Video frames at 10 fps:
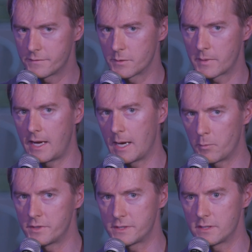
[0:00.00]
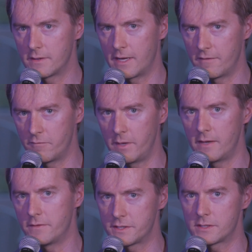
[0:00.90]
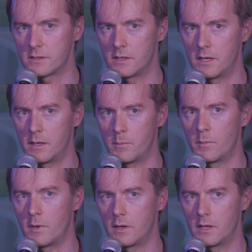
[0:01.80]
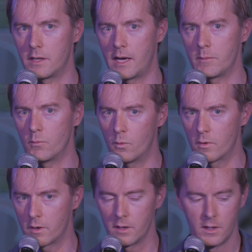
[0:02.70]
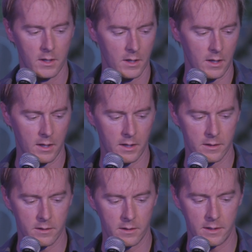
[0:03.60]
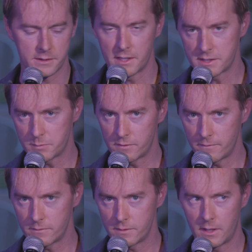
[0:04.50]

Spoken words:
some cameras that have made this a lot more accessible.